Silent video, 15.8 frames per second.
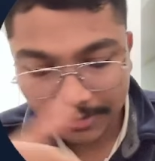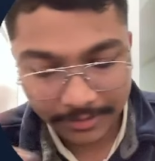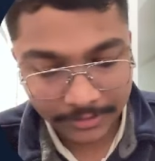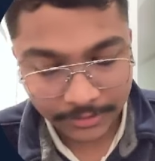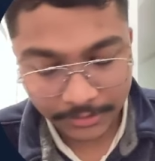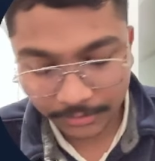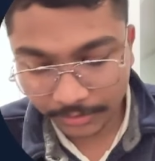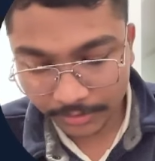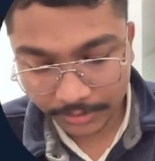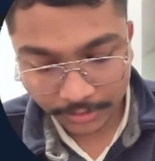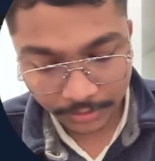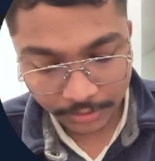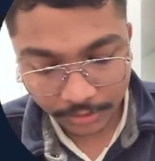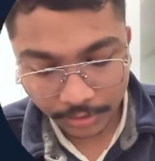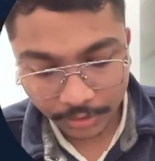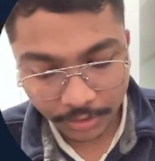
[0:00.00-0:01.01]
The
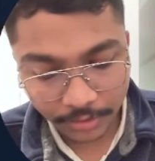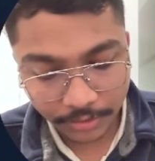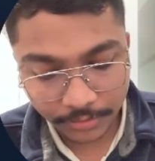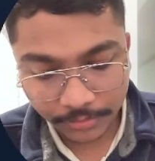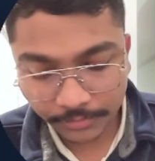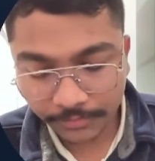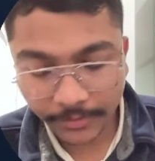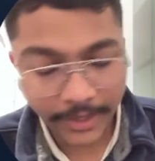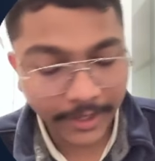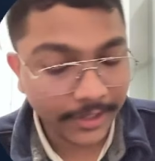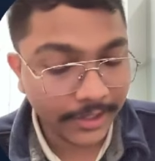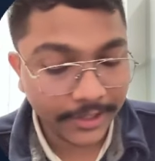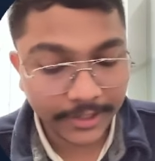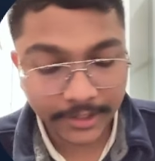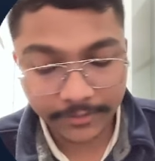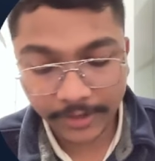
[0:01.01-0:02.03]
low
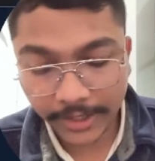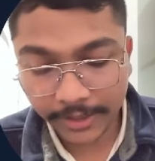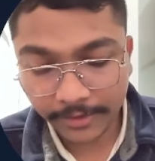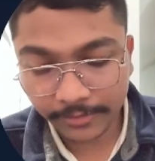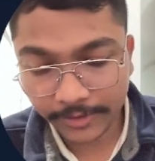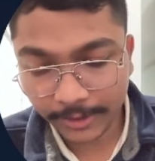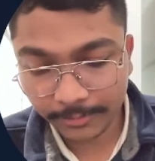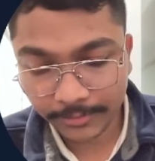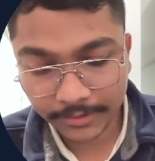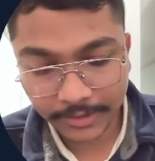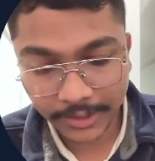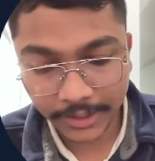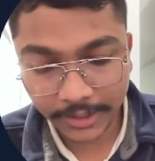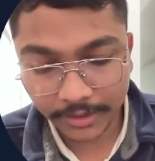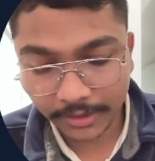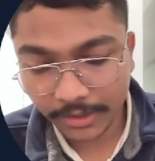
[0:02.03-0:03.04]
fidelity wireframes,
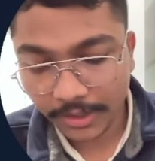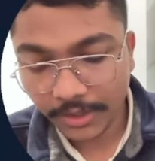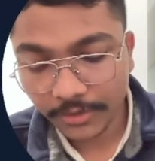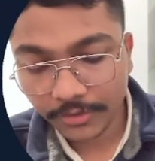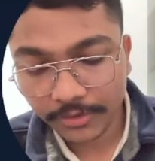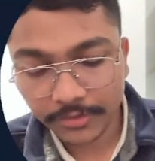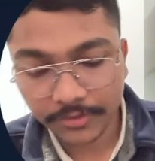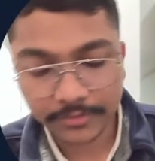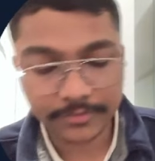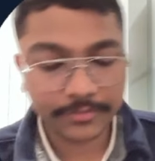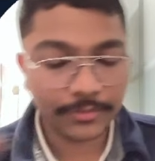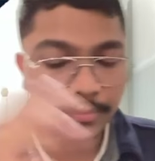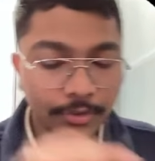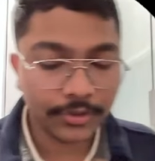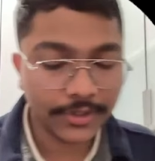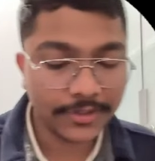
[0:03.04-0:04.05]
like
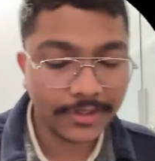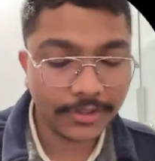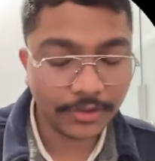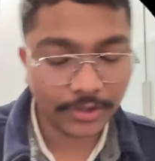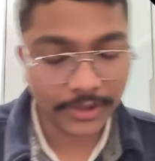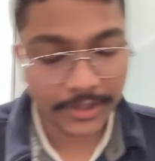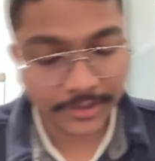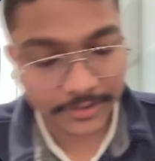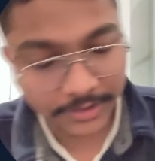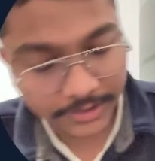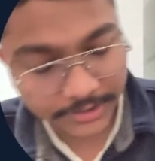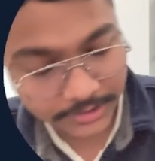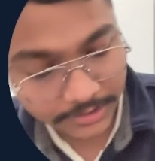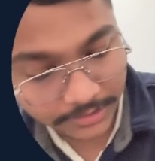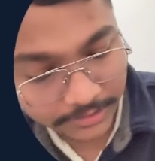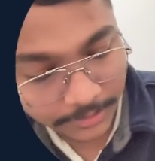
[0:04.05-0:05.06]
focusing on the
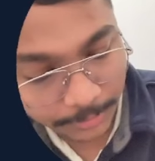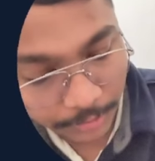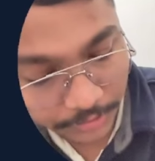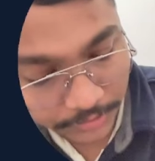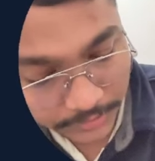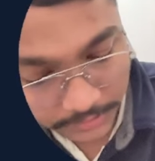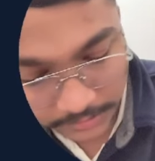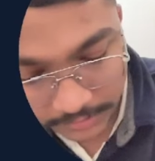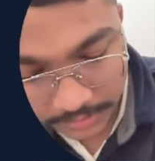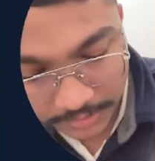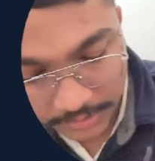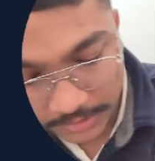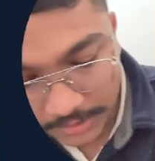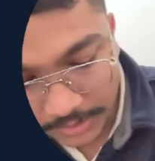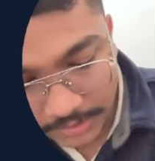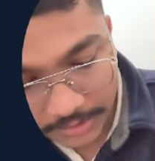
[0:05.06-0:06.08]
structure. Suppose
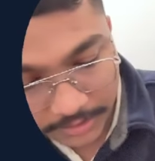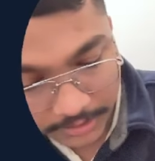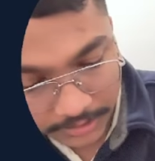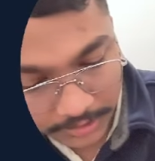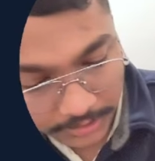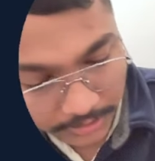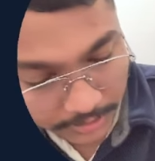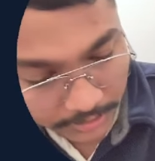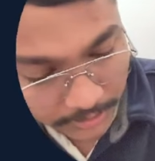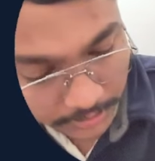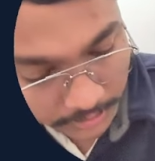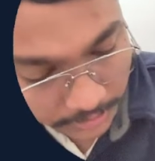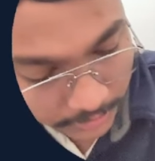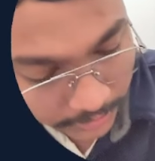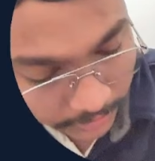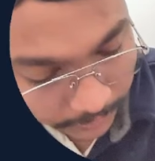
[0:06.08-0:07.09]
here
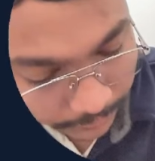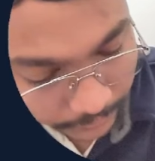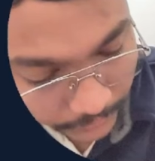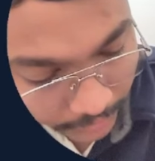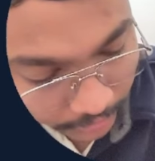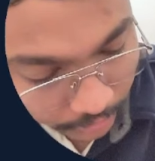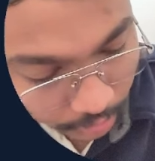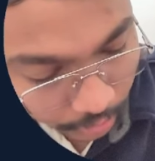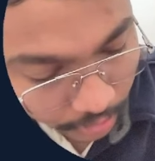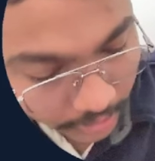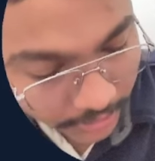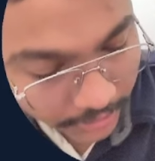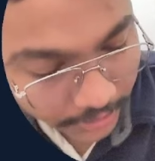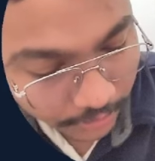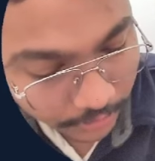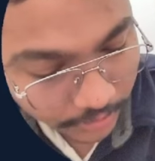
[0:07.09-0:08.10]
a core
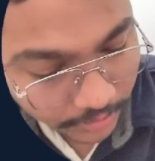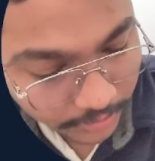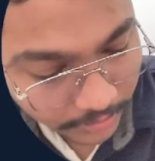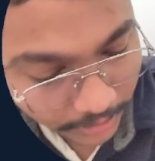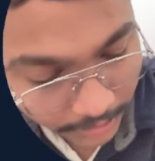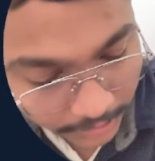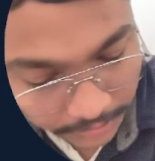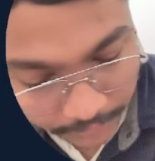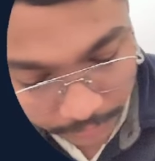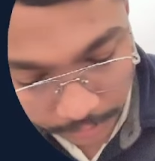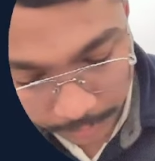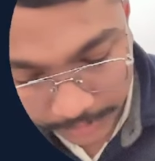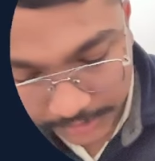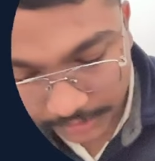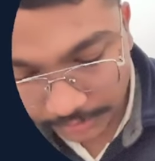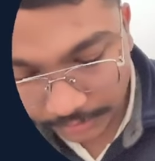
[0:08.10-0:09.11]
layout and
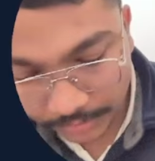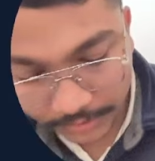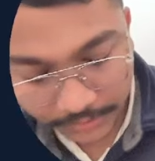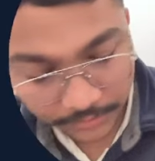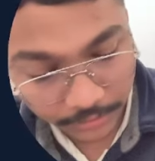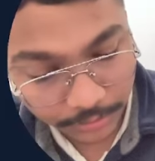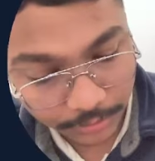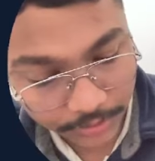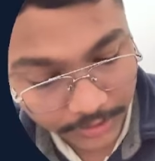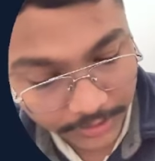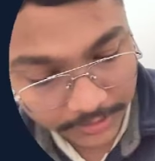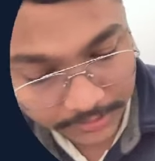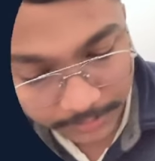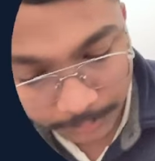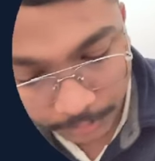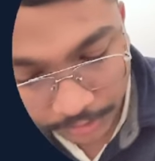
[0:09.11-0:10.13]
information. These two things
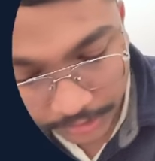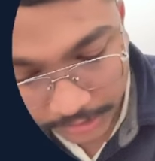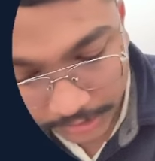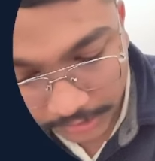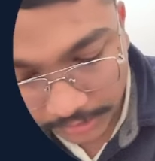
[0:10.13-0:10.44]
important.